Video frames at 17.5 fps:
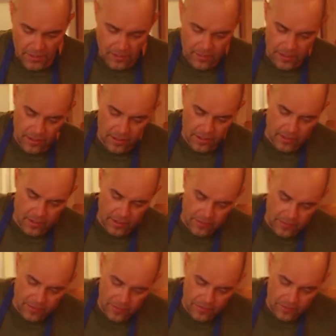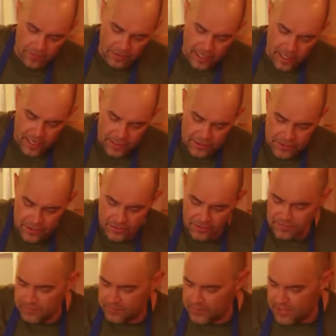I'm going to give it a little dash
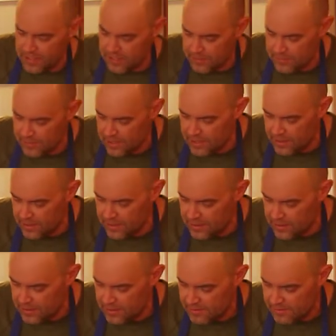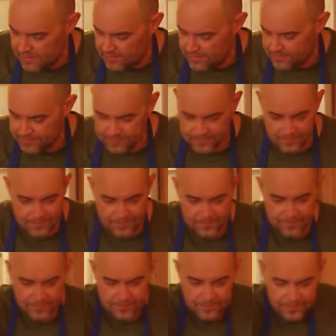of sesame seeds.
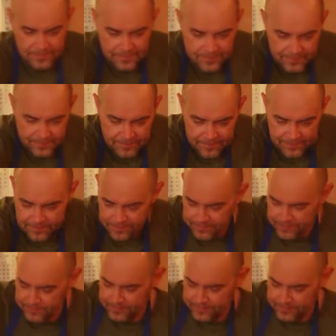And